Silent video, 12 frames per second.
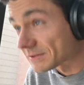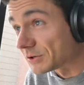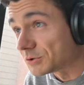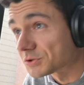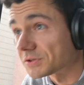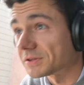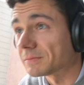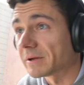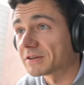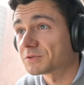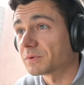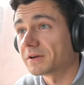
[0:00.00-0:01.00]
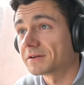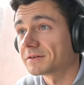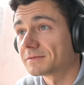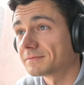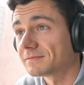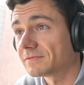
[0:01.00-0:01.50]
Usually the best way
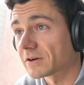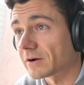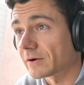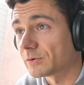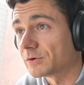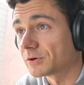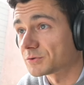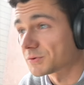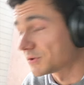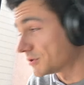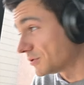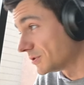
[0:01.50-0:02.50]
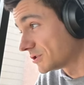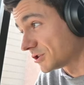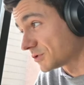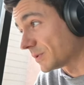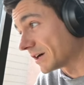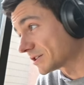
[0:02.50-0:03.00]
to figure out who knows what they're doing is
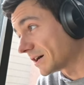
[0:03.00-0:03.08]
just watch